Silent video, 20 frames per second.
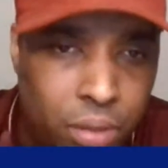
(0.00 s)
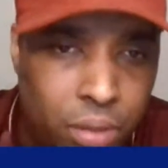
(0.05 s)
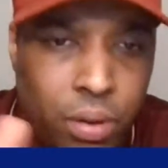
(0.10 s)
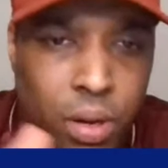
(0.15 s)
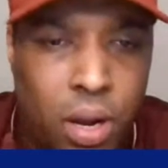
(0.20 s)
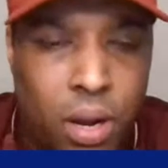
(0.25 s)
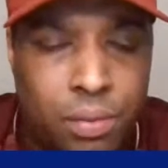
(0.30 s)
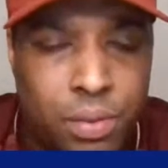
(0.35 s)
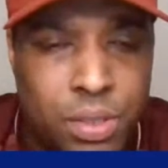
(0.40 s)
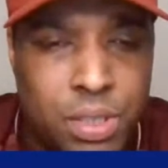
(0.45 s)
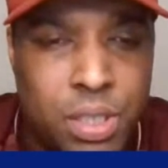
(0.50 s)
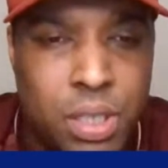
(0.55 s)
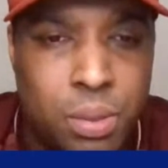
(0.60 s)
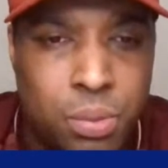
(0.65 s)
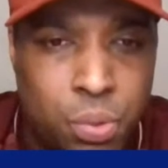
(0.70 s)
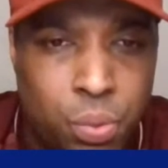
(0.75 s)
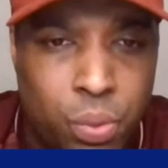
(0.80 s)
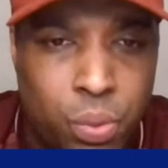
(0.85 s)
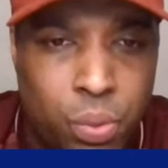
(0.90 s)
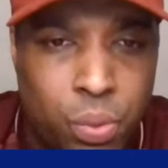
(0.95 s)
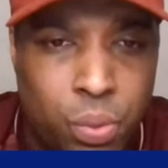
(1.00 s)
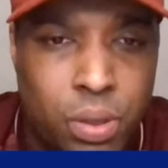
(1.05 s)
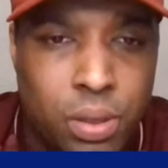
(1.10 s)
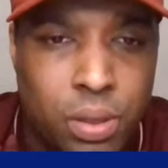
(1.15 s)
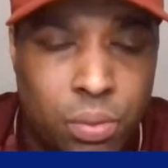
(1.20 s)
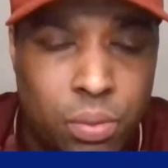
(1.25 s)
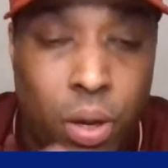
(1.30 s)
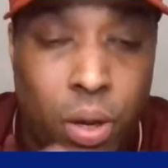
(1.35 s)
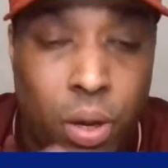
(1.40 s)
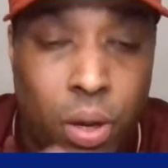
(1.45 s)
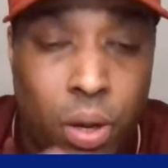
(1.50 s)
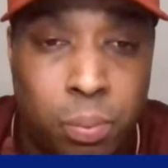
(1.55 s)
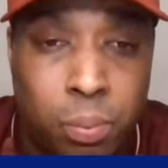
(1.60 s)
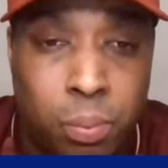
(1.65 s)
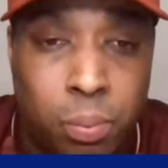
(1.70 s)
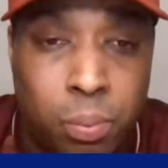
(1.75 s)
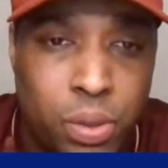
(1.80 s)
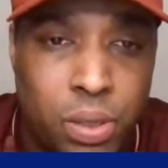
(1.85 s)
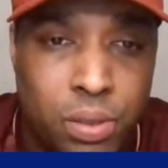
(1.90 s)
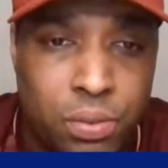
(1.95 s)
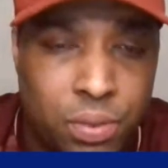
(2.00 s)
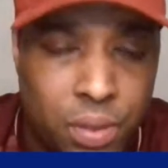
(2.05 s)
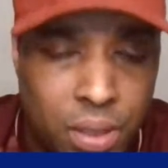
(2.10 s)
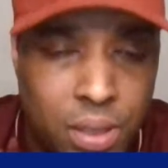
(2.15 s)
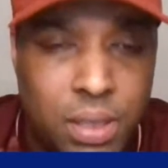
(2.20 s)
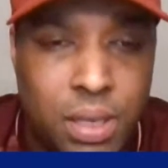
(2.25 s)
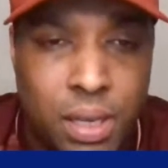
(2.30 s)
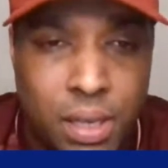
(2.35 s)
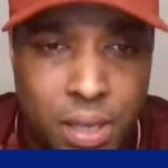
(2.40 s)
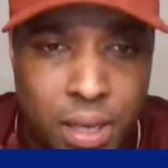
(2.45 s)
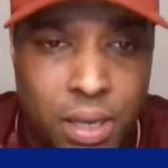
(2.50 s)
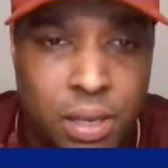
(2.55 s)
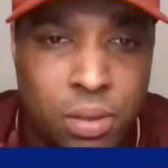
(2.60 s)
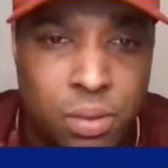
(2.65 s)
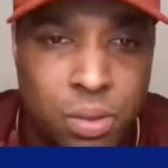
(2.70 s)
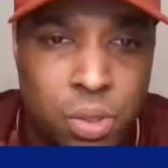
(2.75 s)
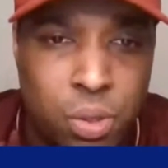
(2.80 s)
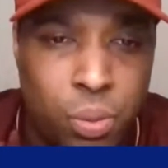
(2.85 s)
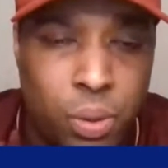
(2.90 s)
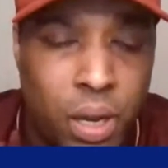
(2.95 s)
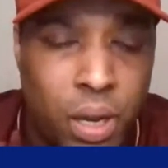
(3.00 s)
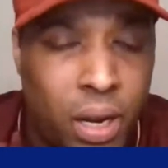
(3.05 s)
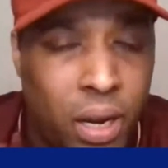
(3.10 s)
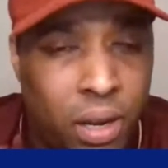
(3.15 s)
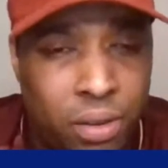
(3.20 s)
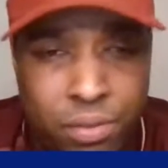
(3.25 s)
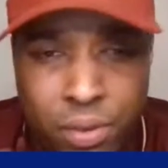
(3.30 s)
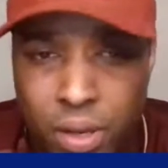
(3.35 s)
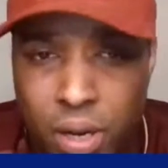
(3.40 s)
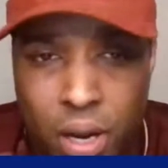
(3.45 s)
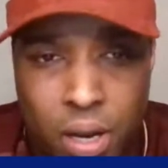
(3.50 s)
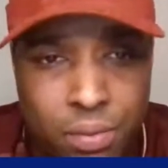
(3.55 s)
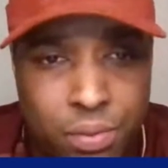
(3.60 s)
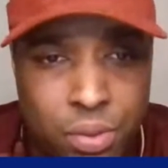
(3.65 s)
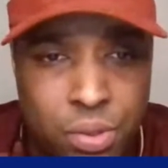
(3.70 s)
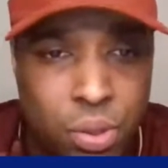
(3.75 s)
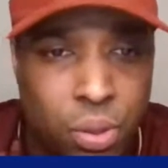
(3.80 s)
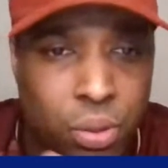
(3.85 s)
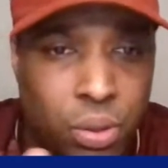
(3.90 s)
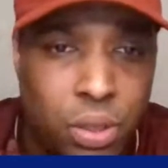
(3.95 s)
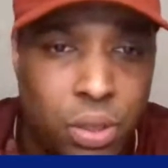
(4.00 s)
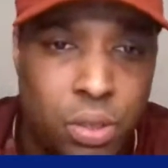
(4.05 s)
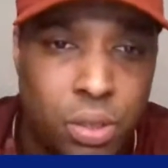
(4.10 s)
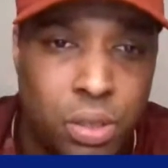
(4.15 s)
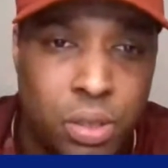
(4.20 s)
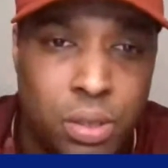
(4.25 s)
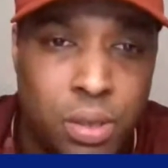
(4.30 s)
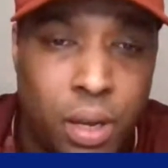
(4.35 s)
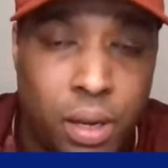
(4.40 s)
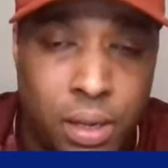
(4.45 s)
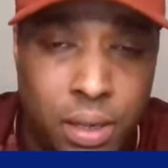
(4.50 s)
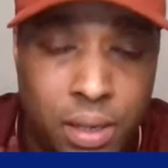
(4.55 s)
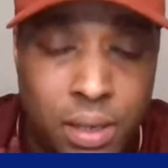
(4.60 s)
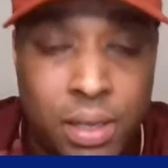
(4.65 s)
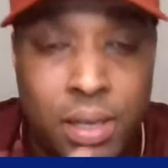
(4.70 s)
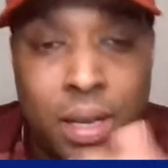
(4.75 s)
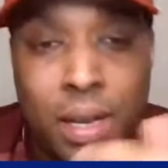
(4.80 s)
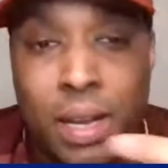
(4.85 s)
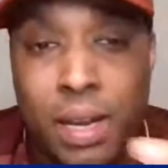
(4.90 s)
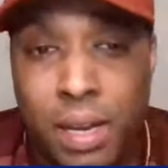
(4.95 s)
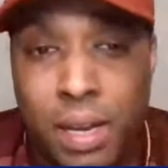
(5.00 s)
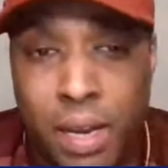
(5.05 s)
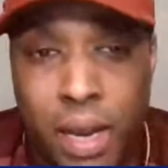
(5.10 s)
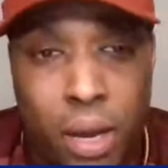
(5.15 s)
but there are other players where you think, yeah, they can do it. And I think Ivan Toney could have done it.